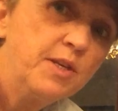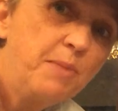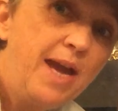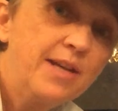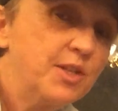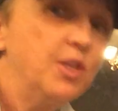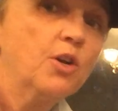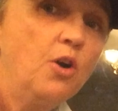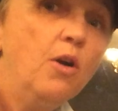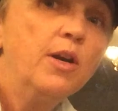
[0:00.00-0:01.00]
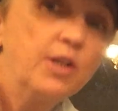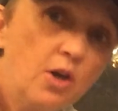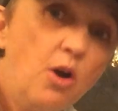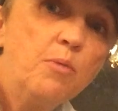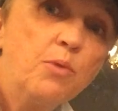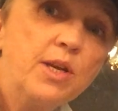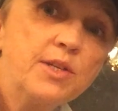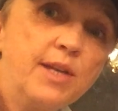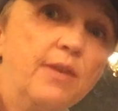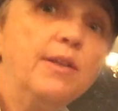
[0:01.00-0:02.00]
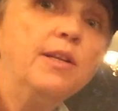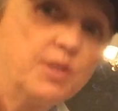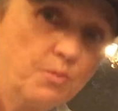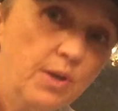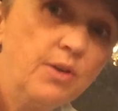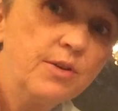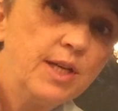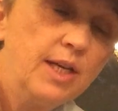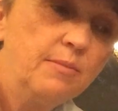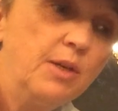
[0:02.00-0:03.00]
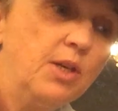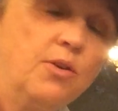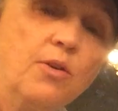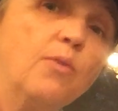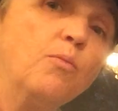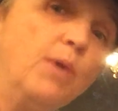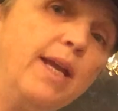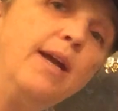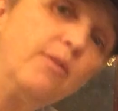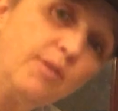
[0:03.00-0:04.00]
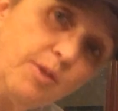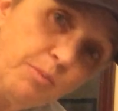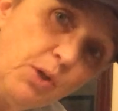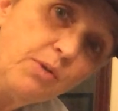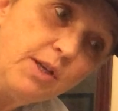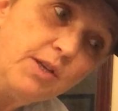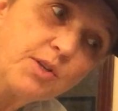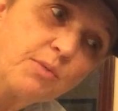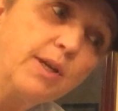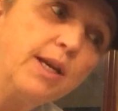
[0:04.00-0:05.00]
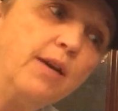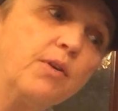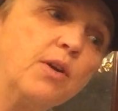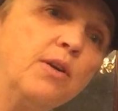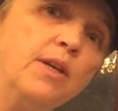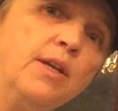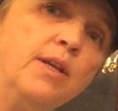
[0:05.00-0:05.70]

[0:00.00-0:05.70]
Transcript: of these packs in your car and your car breaks down and it's winter time and you're way out in the boonies or whatever.